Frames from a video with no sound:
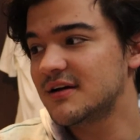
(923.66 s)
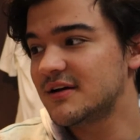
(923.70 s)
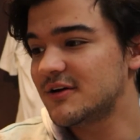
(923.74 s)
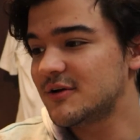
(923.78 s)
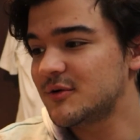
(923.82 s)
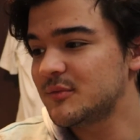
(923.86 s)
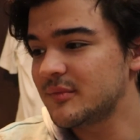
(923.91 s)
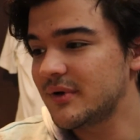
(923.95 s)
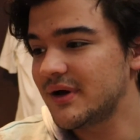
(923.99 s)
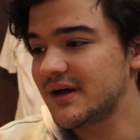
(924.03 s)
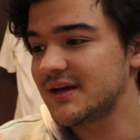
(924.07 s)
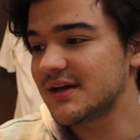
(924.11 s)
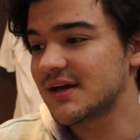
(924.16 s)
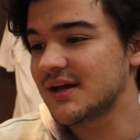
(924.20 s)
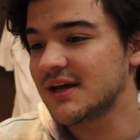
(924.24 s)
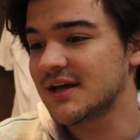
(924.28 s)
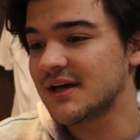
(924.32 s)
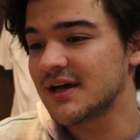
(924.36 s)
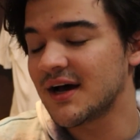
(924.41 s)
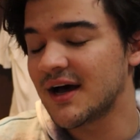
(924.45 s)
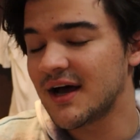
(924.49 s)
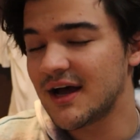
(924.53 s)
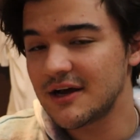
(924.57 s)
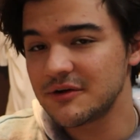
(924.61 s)
Oh my
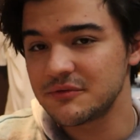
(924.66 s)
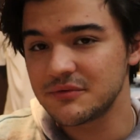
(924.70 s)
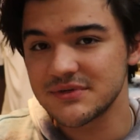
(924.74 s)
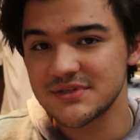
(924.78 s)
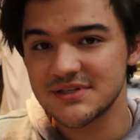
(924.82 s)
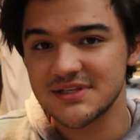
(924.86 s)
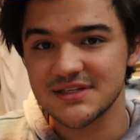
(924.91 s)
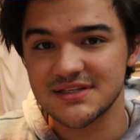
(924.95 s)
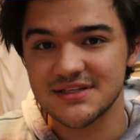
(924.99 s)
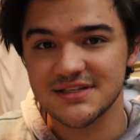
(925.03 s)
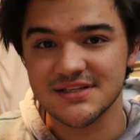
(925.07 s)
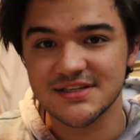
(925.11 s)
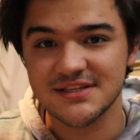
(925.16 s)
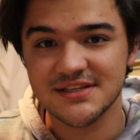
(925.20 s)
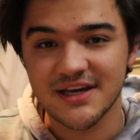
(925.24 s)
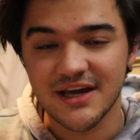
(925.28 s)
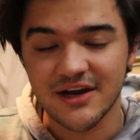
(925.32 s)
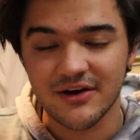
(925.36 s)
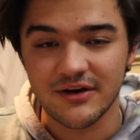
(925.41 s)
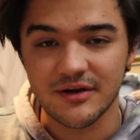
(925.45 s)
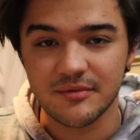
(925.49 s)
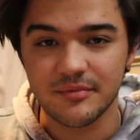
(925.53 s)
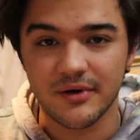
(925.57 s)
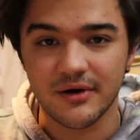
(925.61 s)
god, was this a
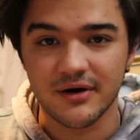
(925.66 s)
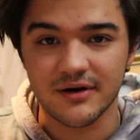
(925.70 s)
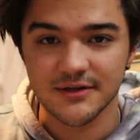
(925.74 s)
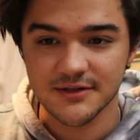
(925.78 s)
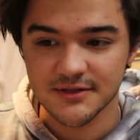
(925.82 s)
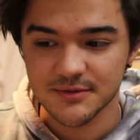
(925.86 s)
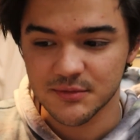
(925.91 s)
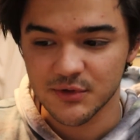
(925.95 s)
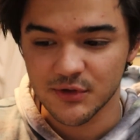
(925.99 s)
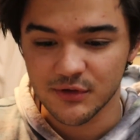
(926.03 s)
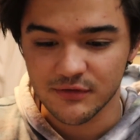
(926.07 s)
scary part of the